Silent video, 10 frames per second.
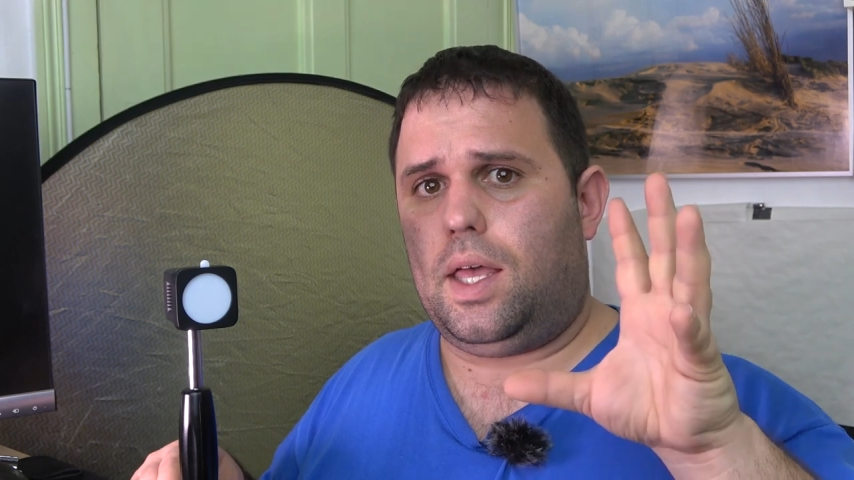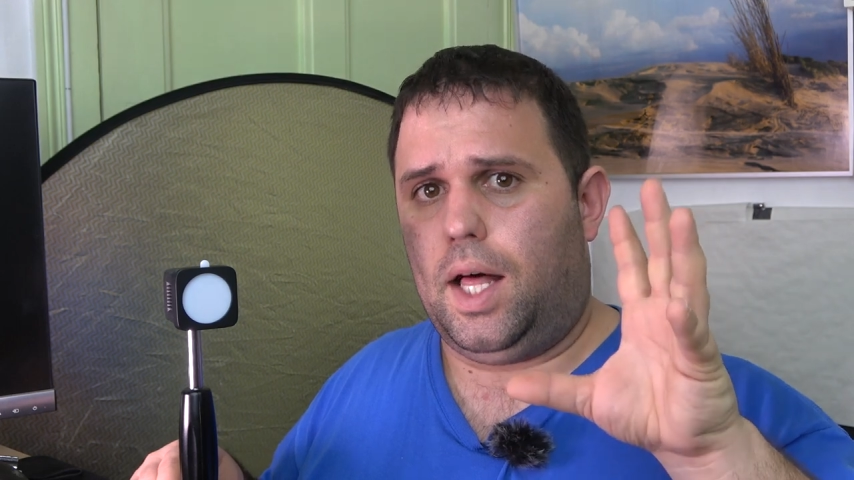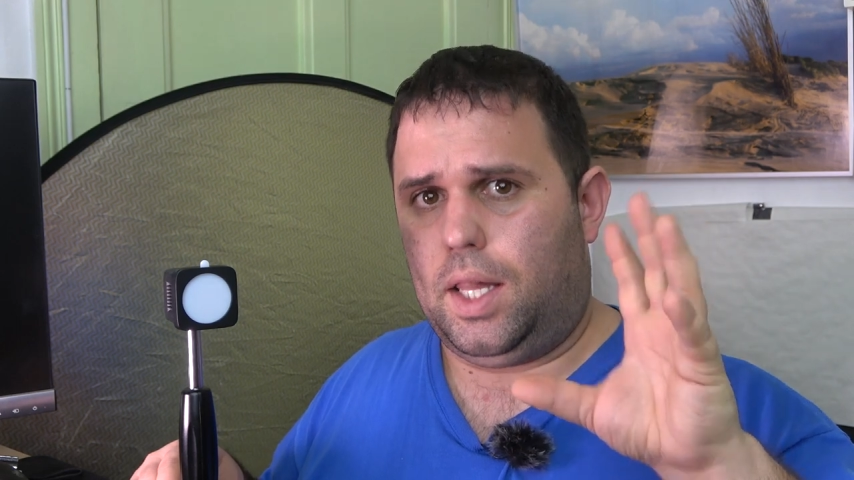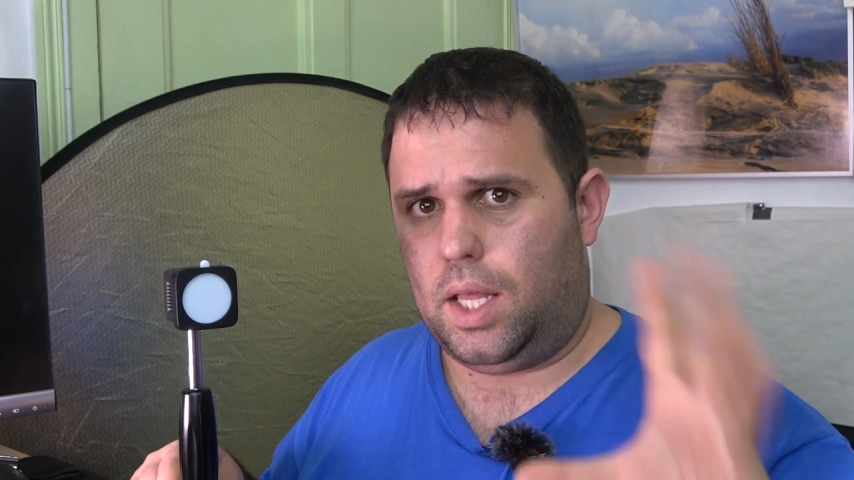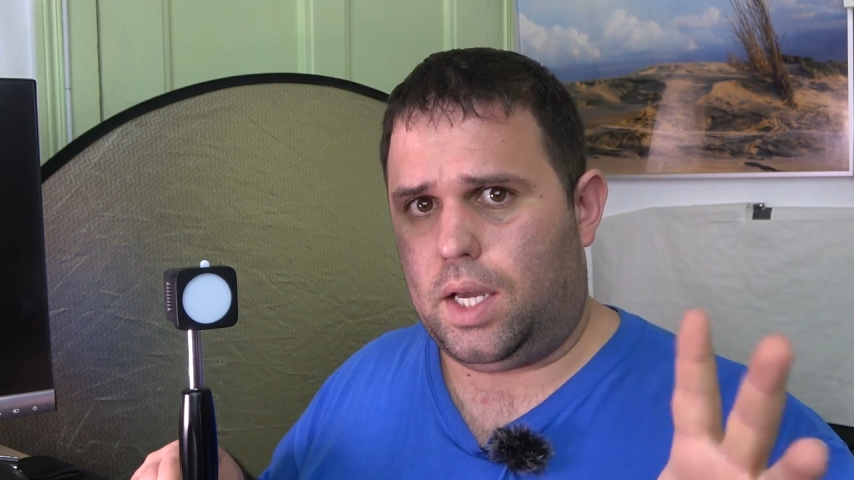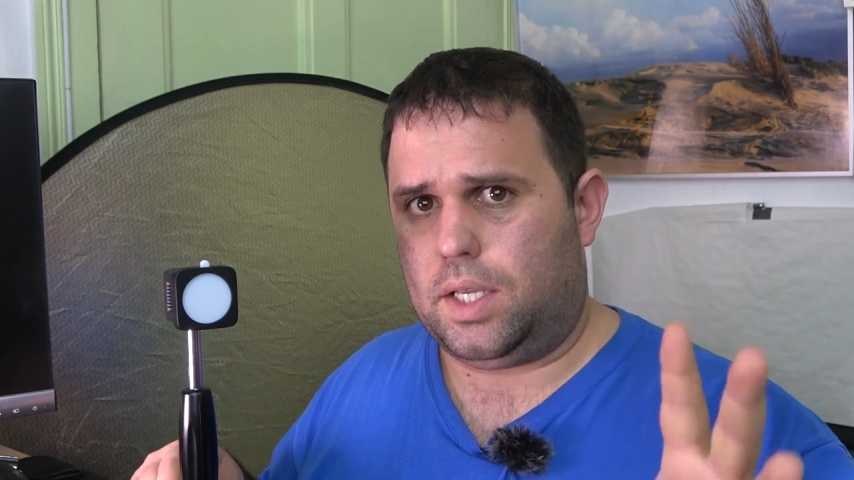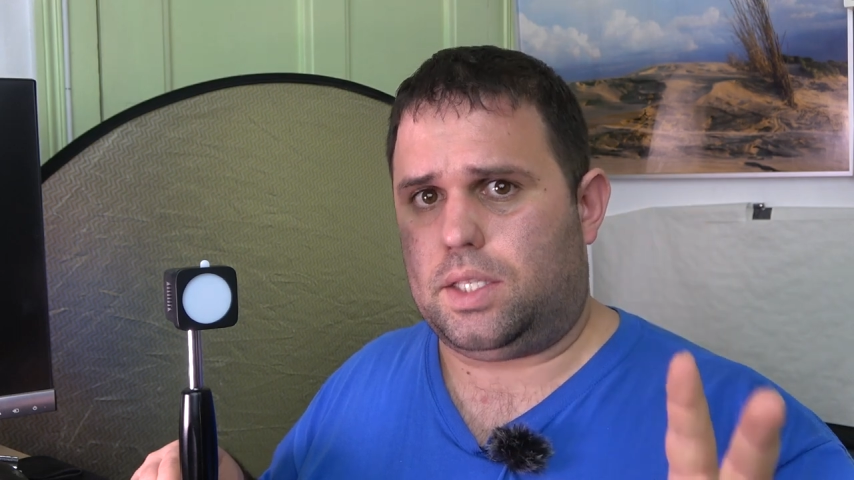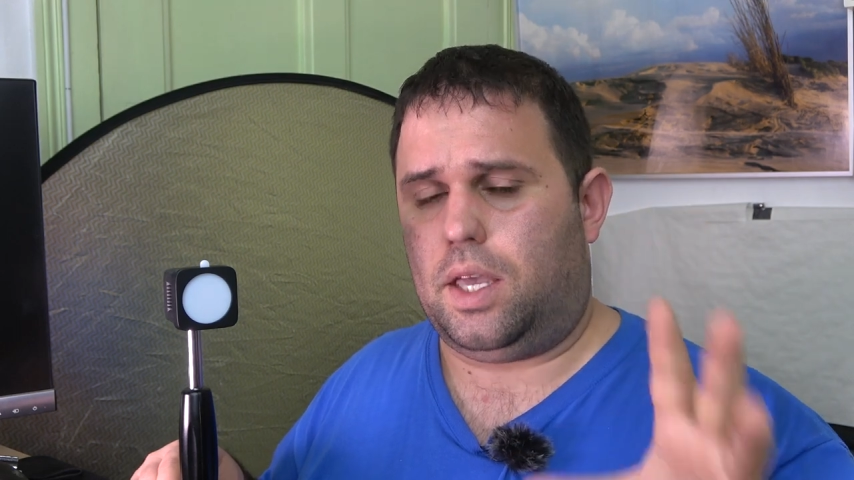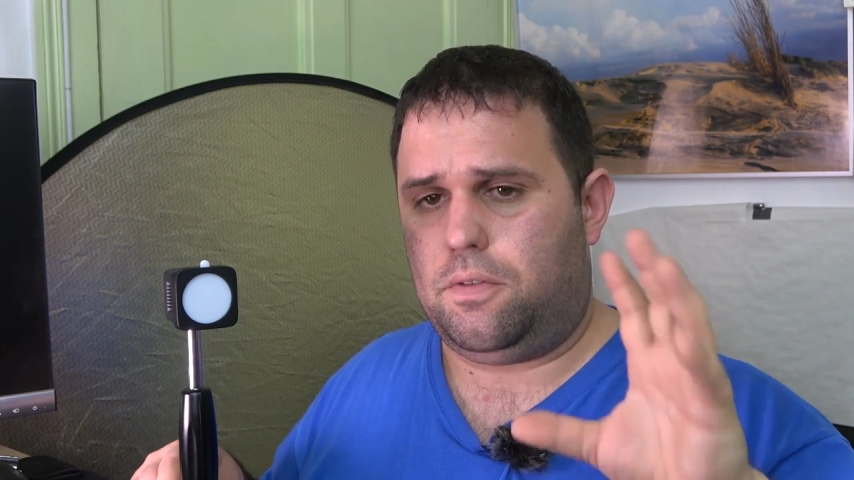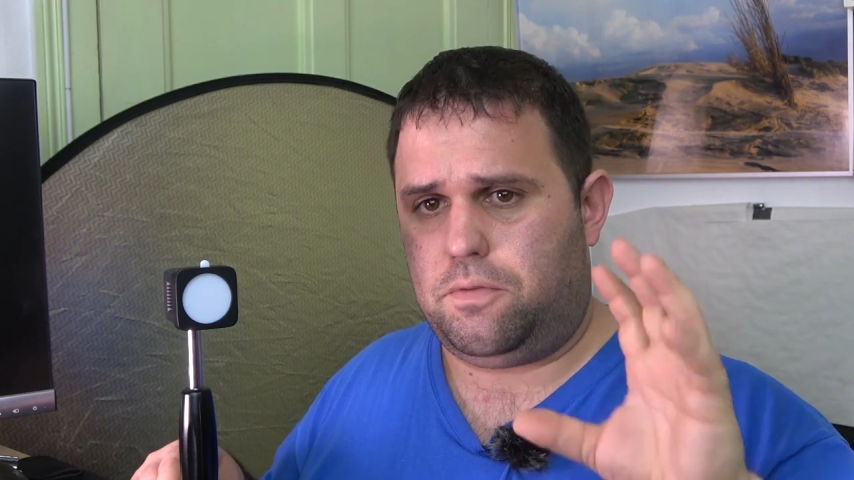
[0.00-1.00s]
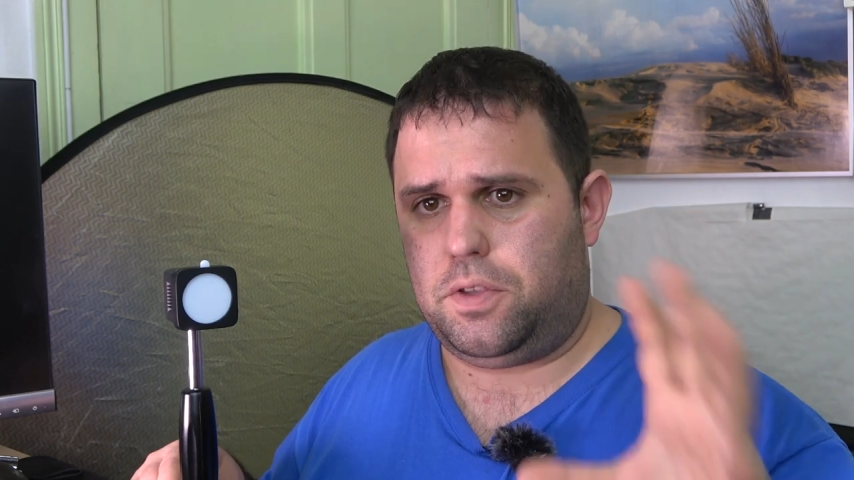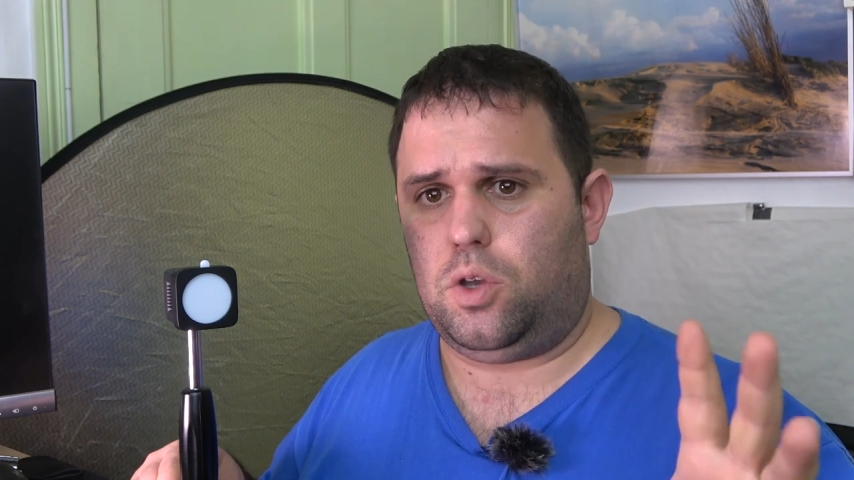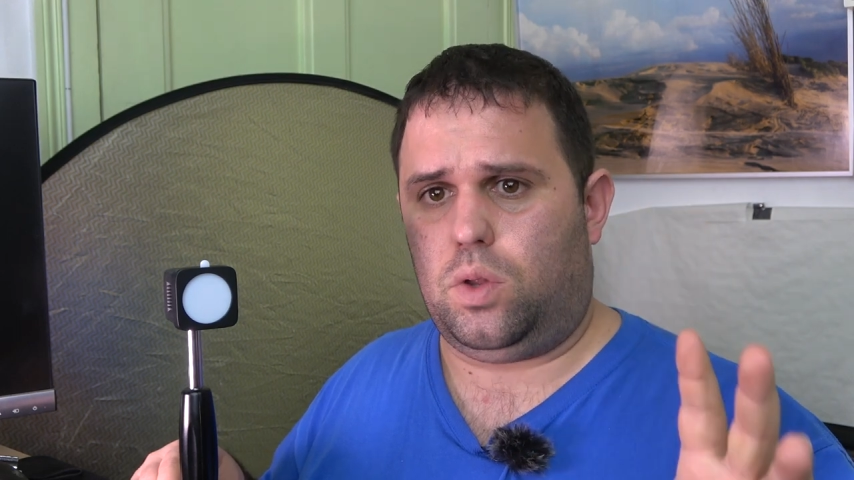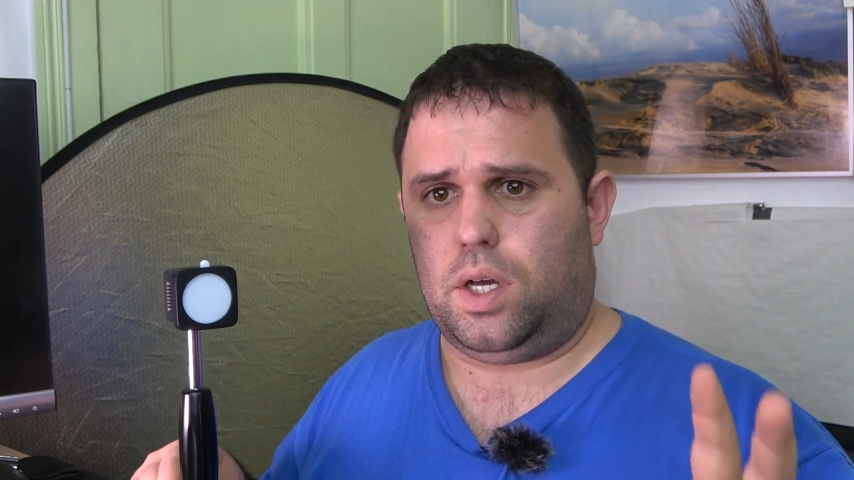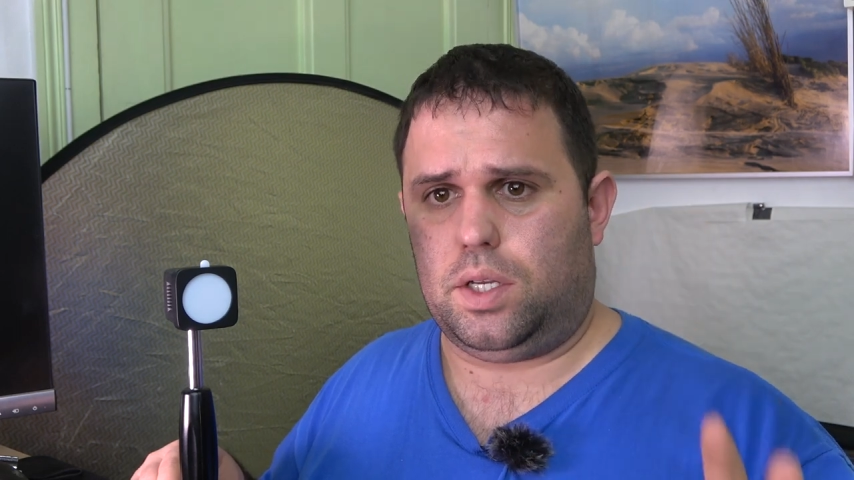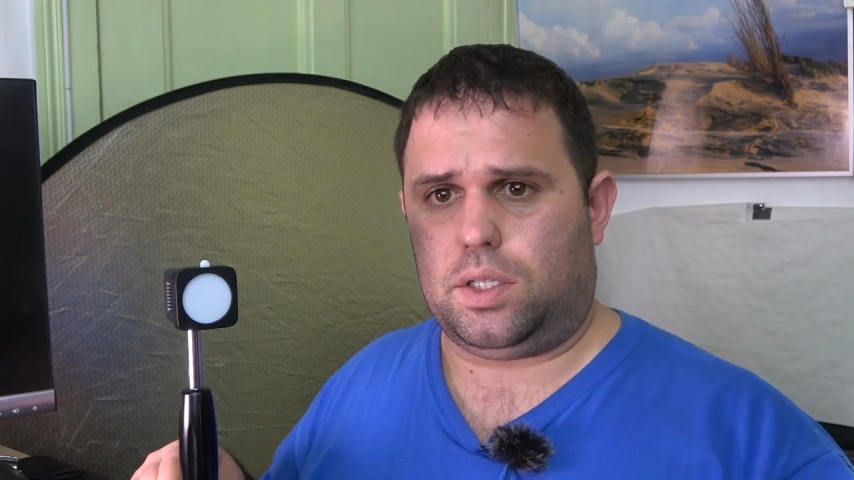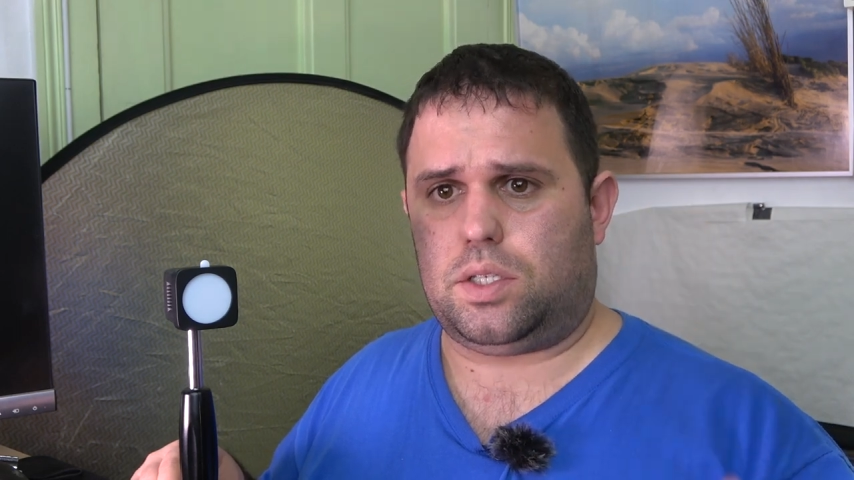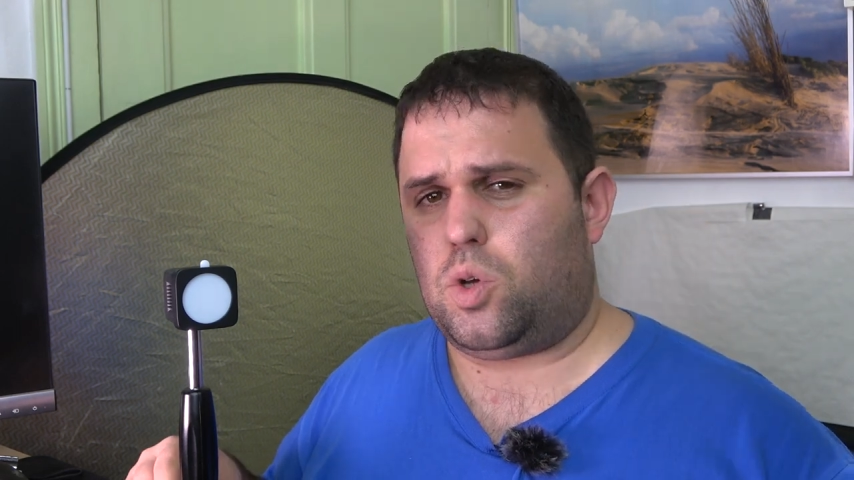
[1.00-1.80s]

a light, a video light.